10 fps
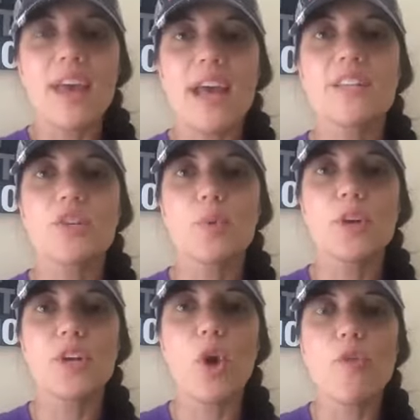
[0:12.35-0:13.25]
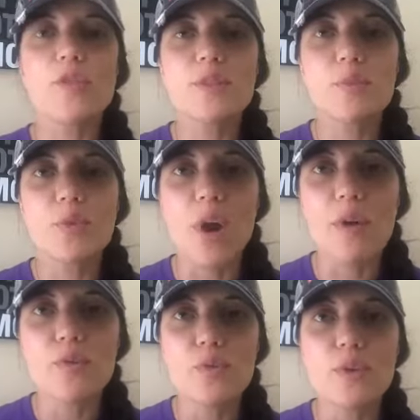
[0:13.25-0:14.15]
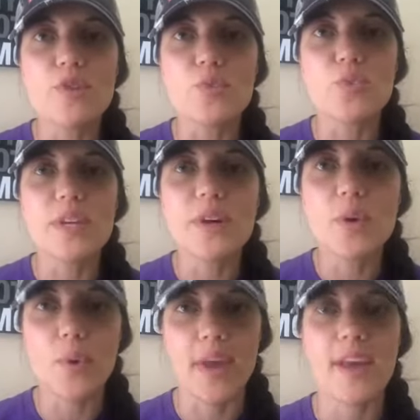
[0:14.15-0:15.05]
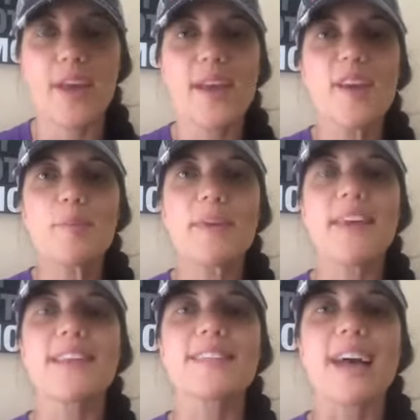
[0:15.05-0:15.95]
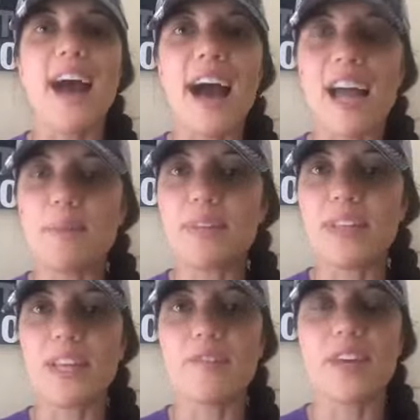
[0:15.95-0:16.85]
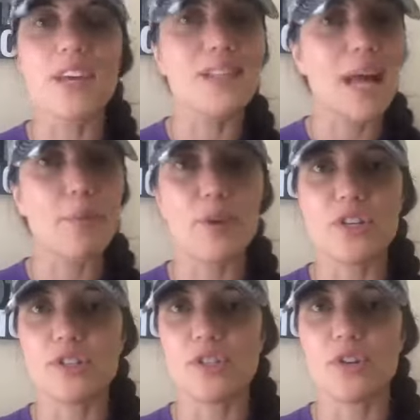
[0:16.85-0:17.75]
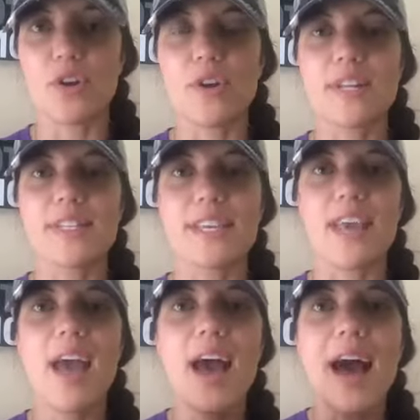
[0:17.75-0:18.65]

And so we're going to go over some ground rules real quick because I believe that collaboration is currency.